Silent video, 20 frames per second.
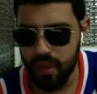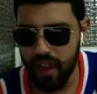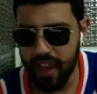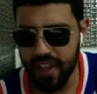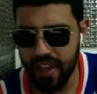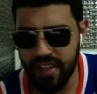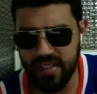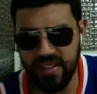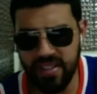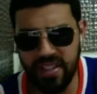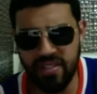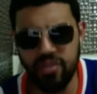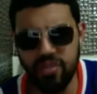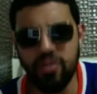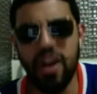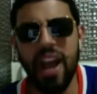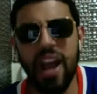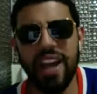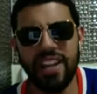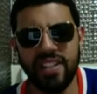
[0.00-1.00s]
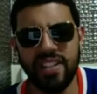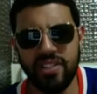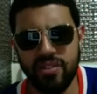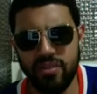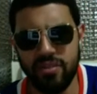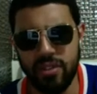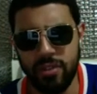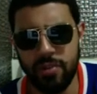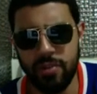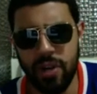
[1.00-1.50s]
And he says, you got
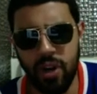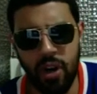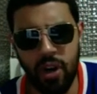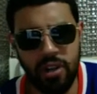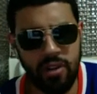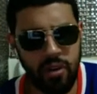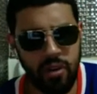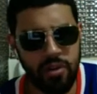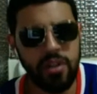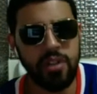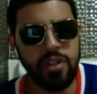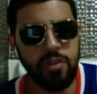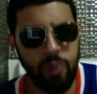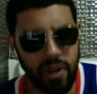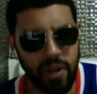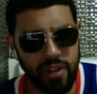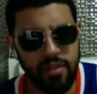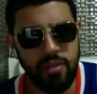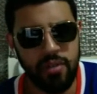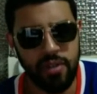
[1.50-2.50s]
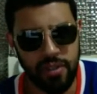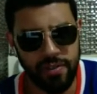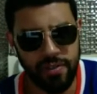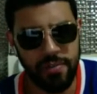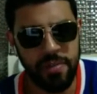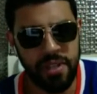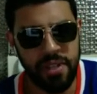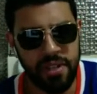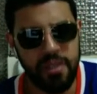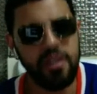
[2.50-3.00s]
history with Cardona. You want to do this
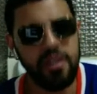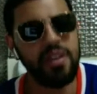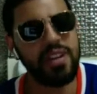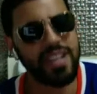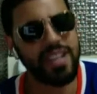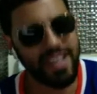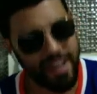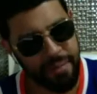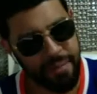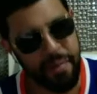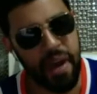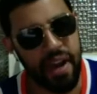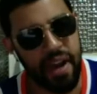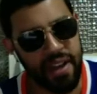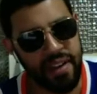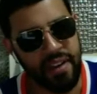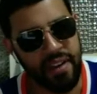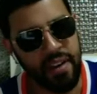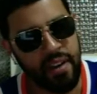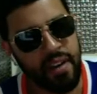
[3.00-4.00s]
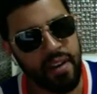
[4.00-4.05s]
for me? Come on.